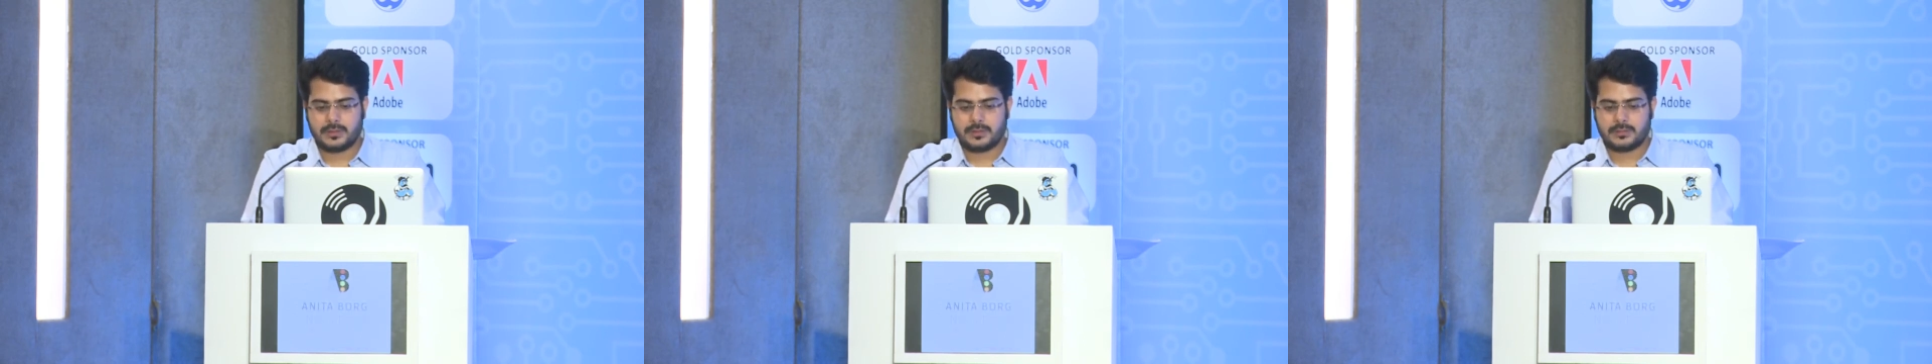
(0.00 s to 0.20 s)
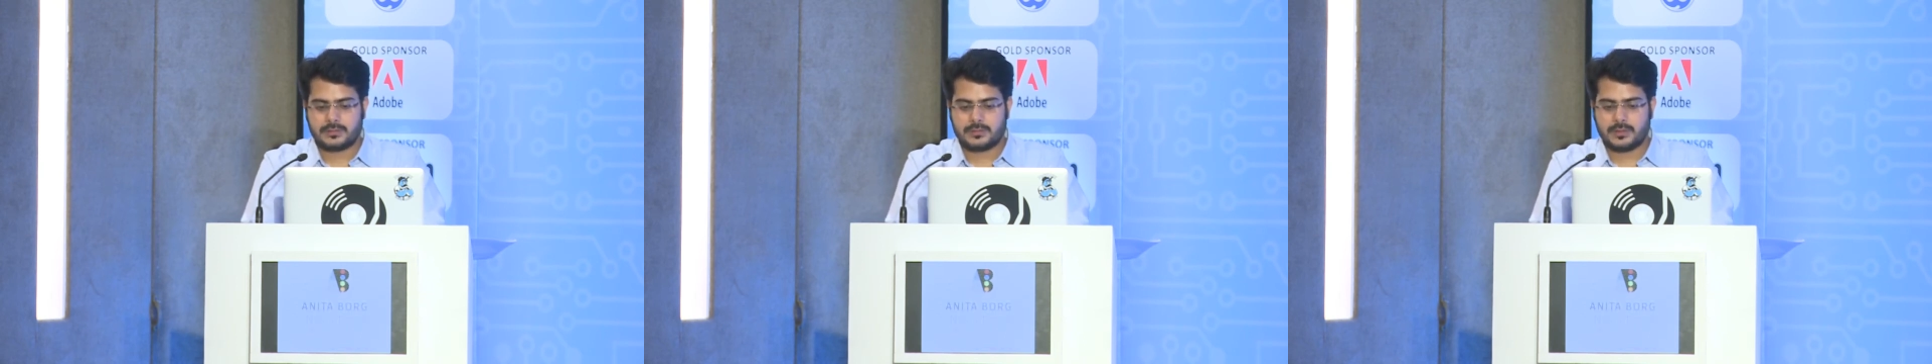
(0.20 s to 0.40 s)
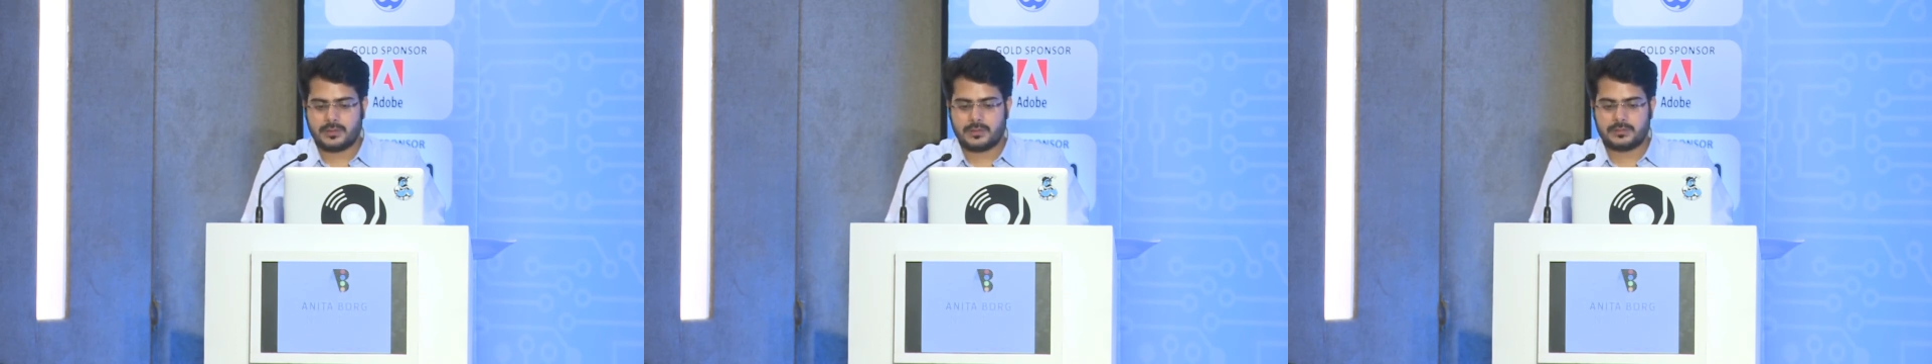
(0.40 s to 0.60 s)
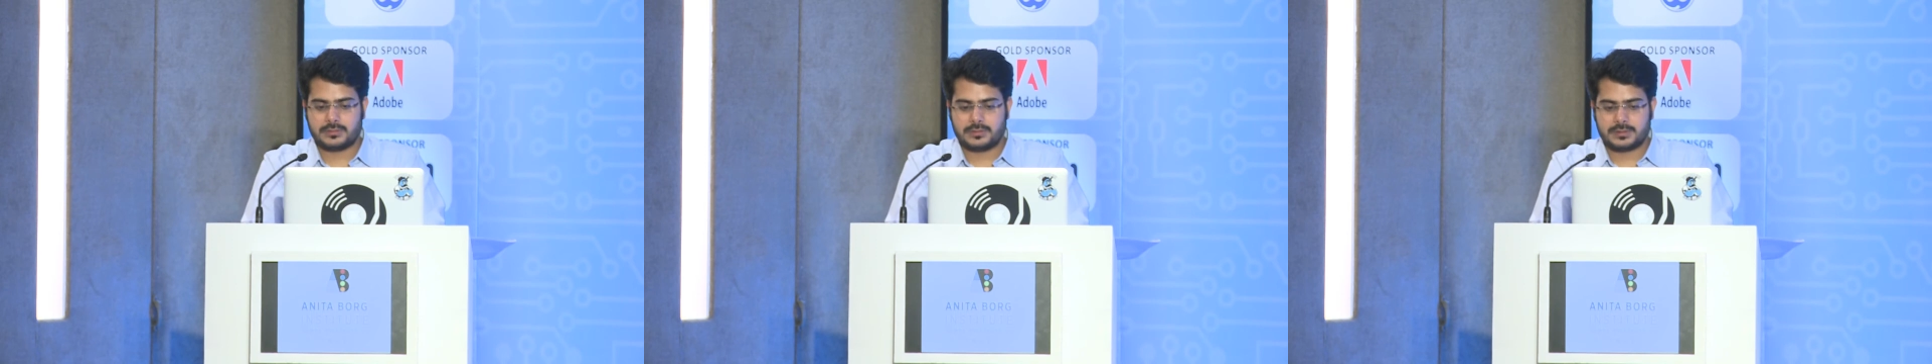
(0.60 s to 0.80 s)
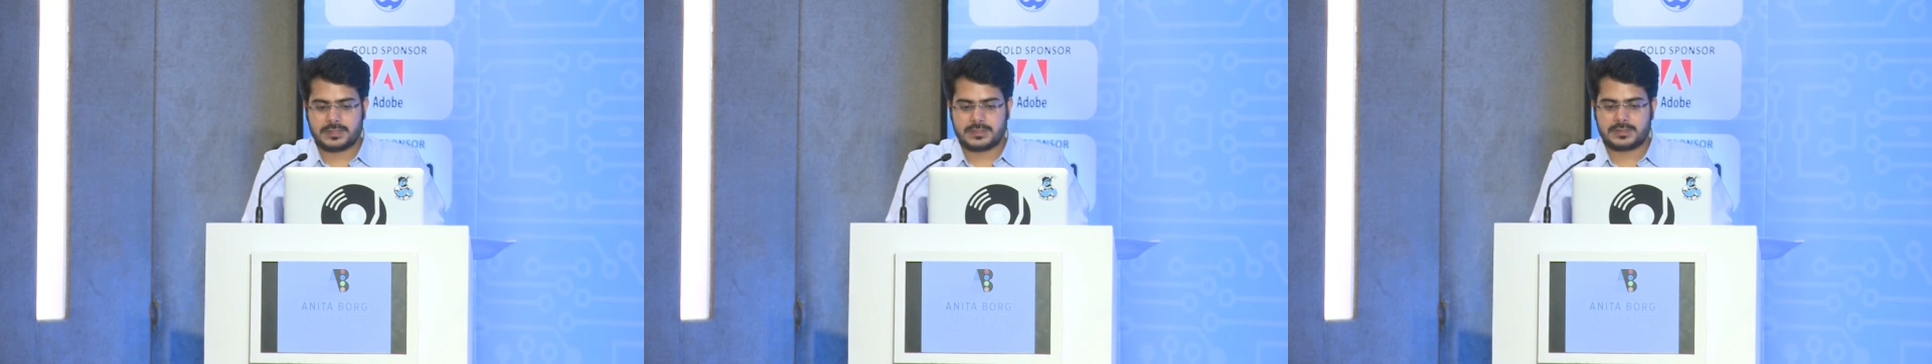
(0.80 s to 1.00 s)
So
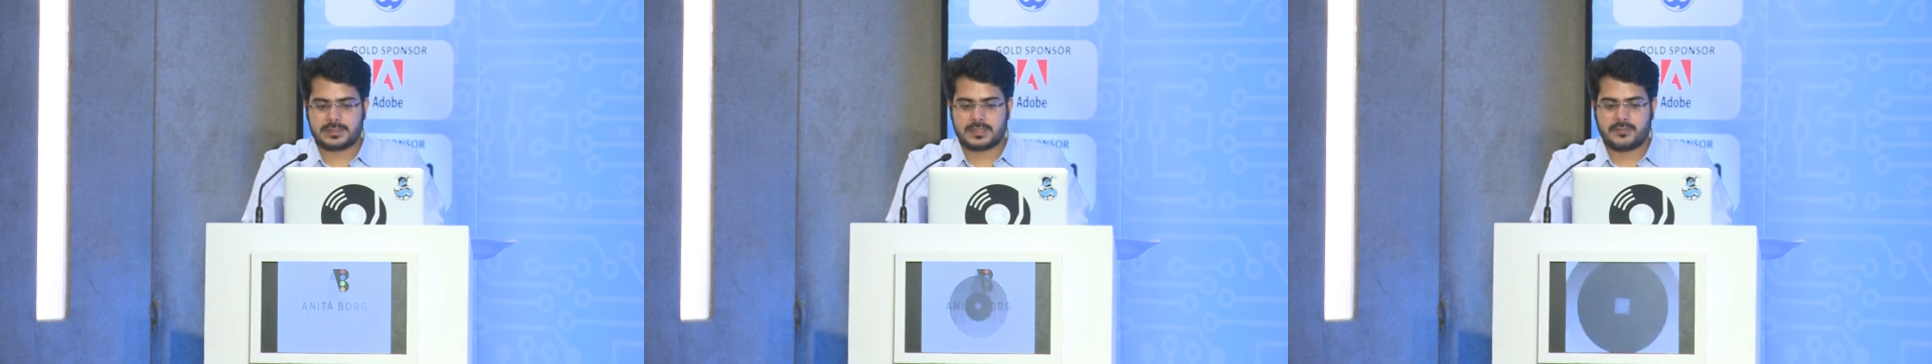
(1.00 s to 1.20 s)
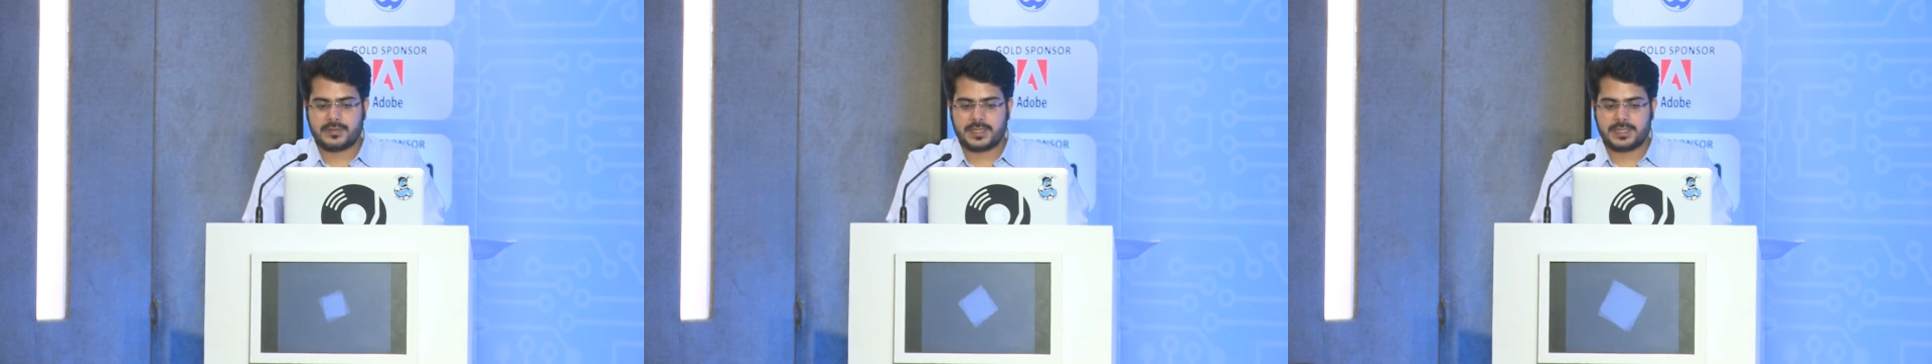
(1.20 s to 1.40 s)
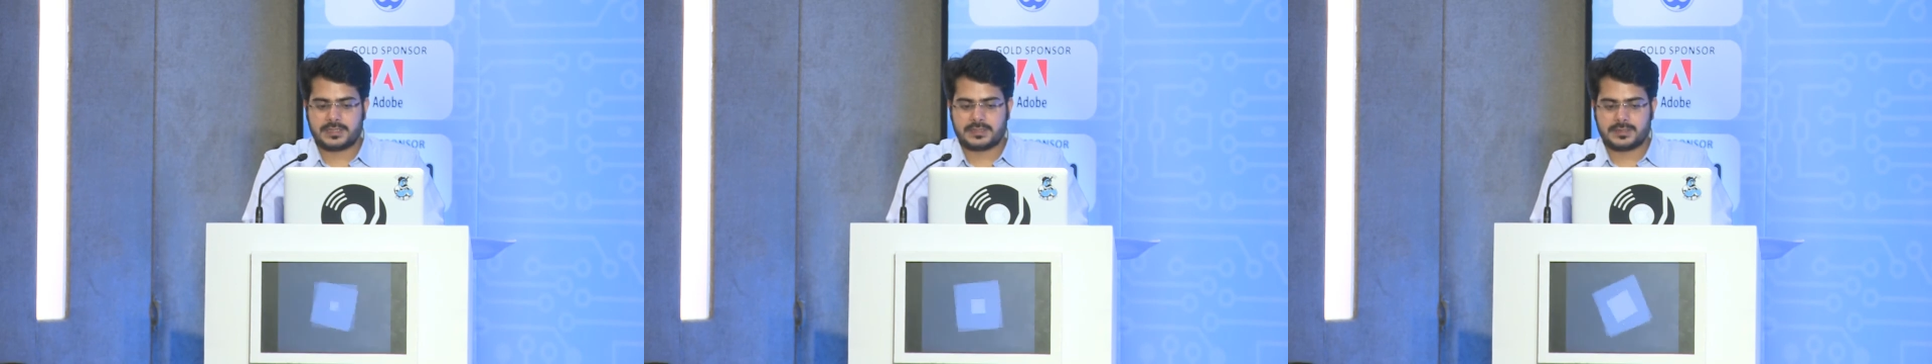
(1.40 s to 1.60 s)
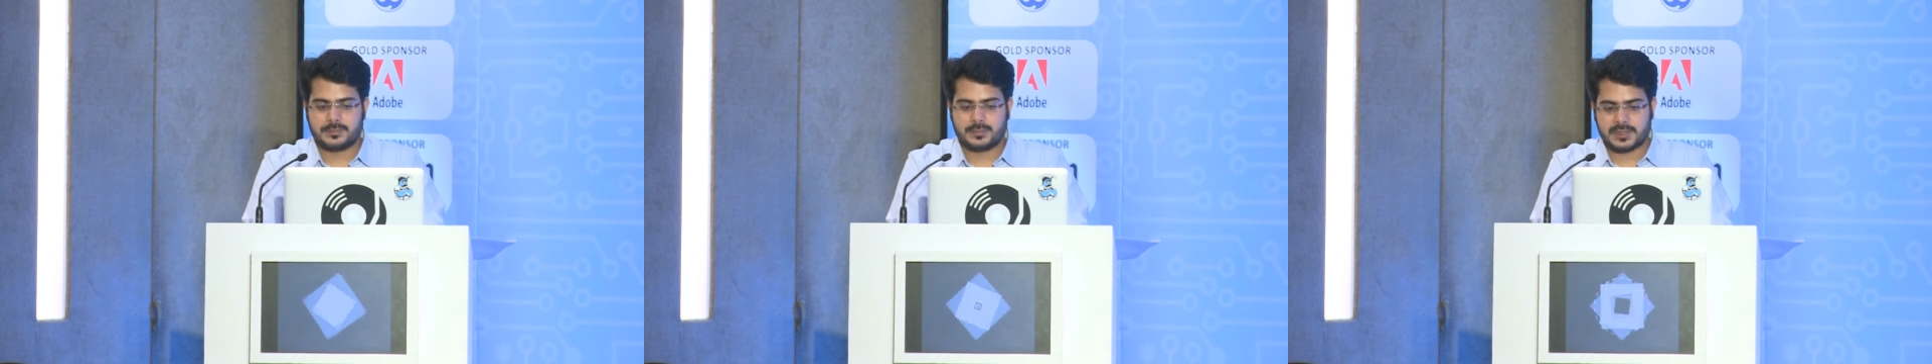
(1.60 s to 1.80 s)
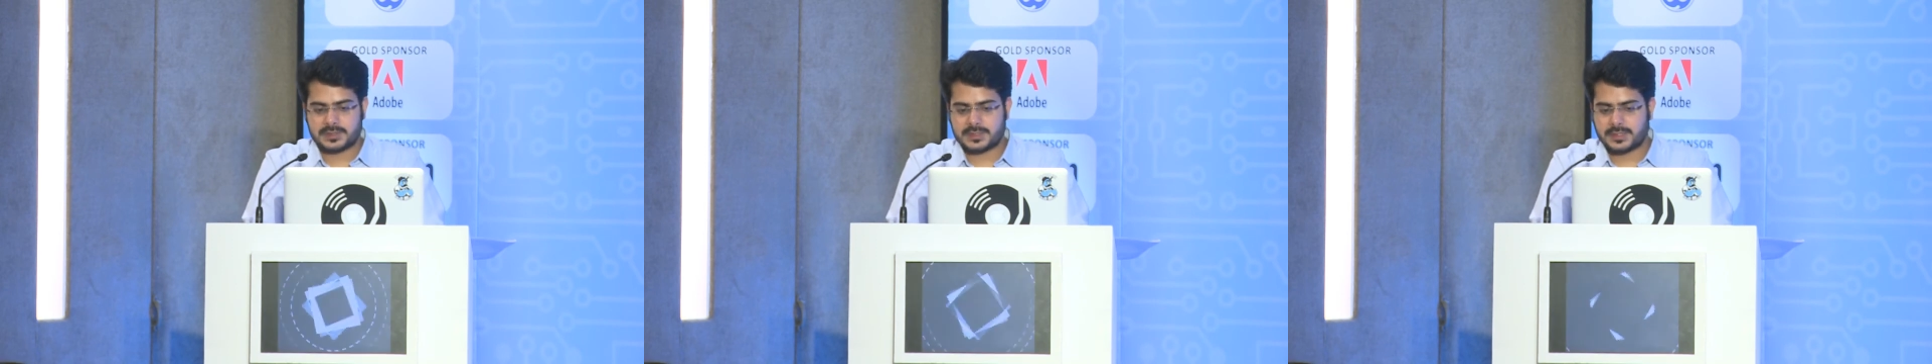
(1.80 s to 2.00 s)
this is a very
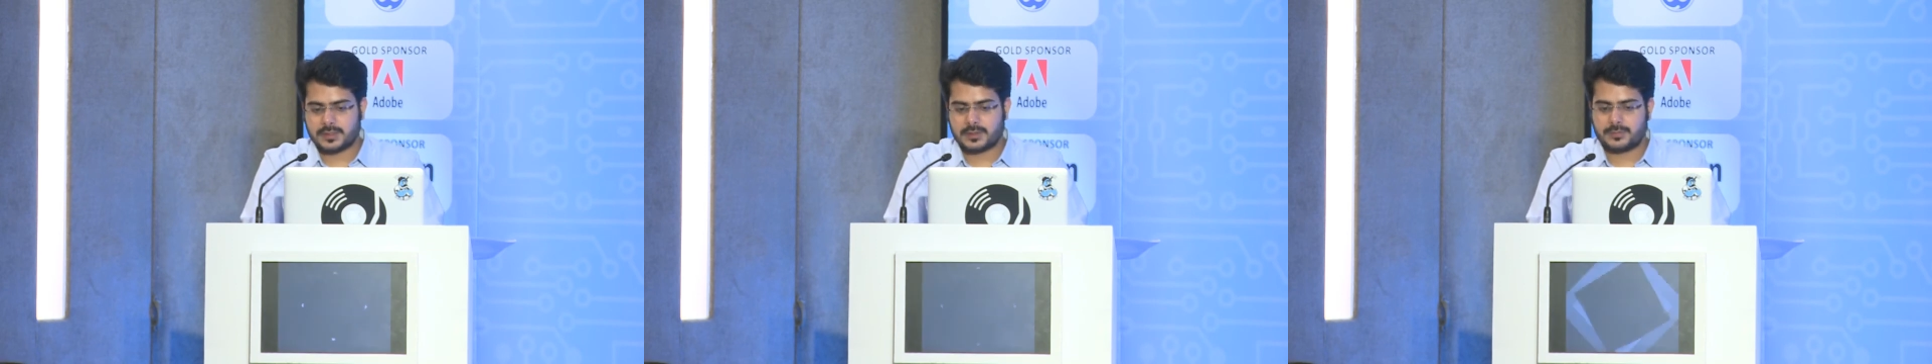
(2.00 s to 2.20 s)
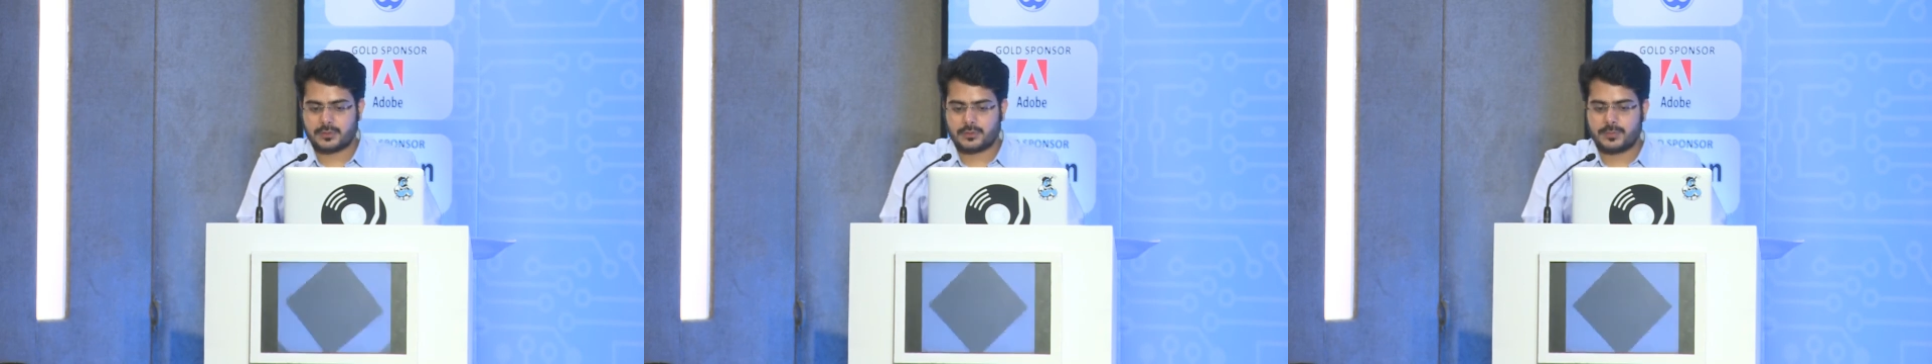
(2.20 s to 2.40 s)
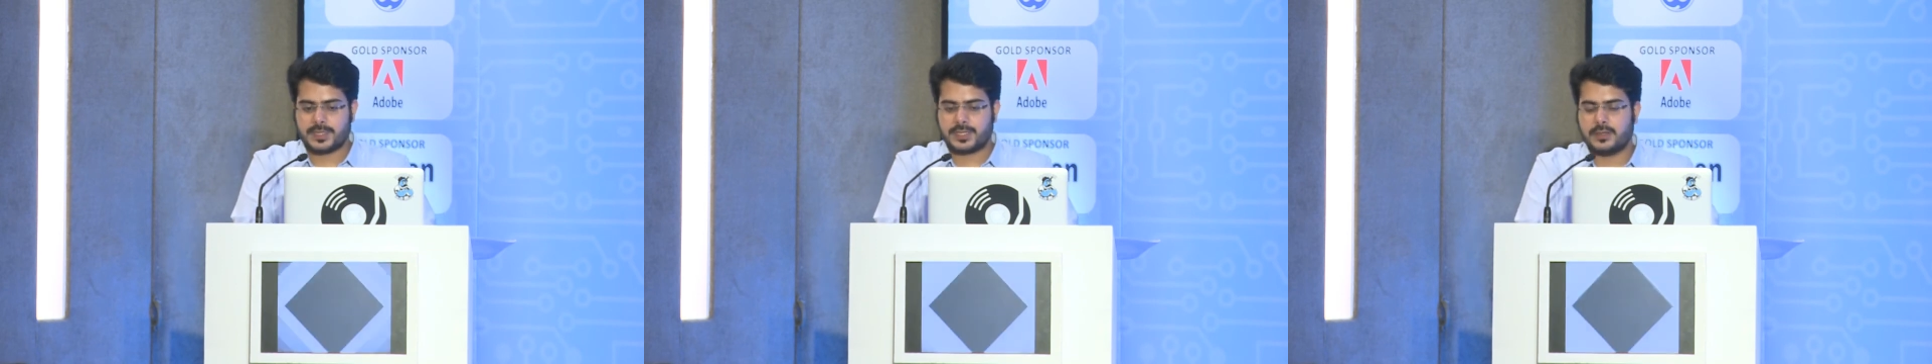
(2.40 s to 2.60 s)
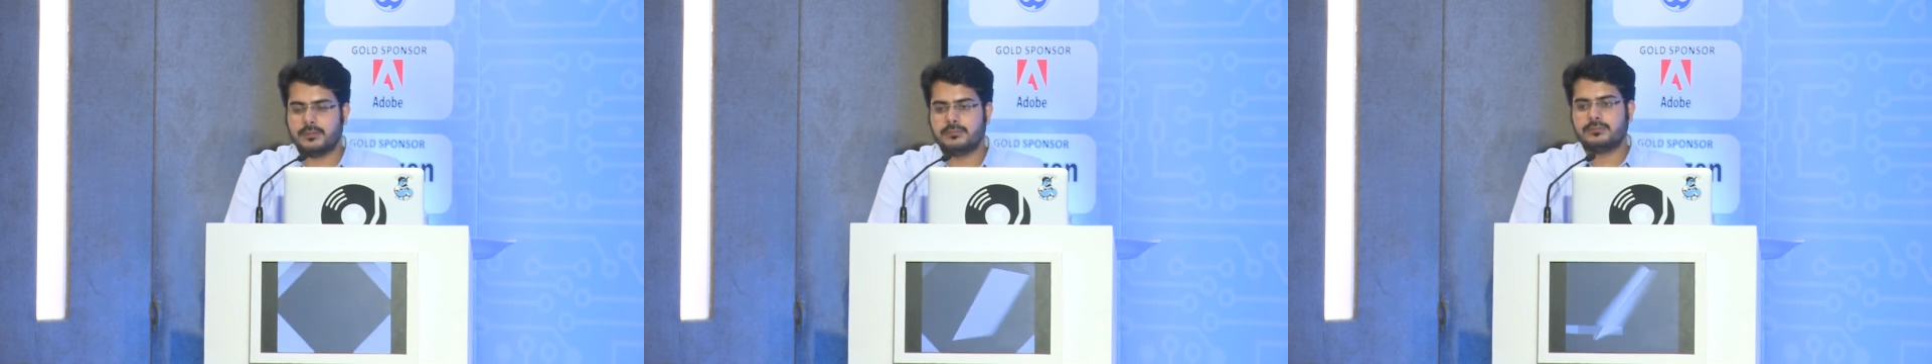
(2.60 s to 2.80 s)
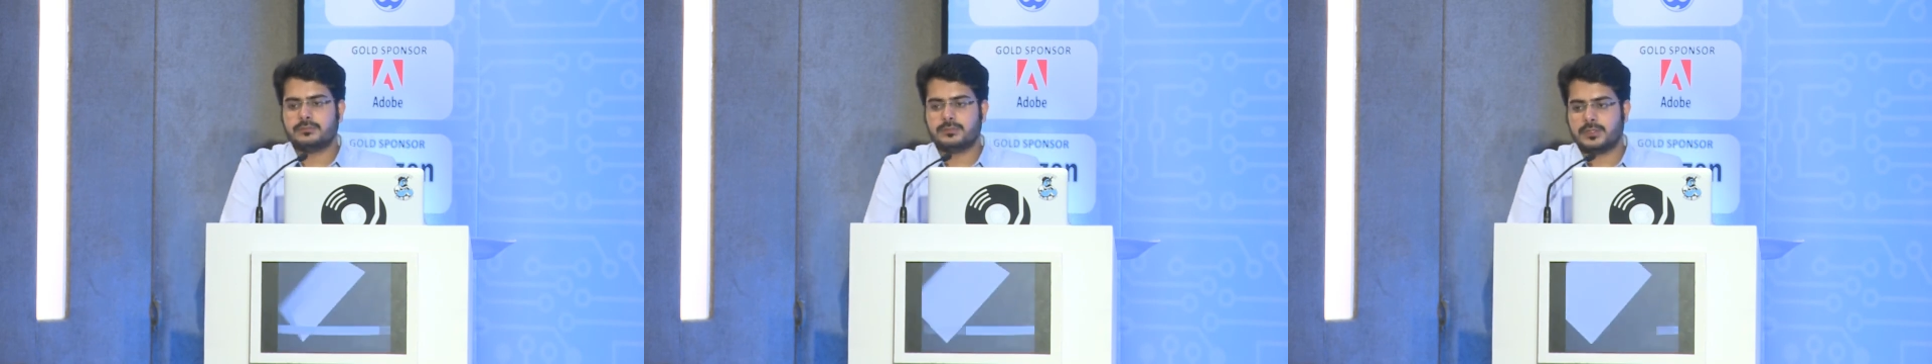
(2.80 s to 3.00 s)
simple setup to become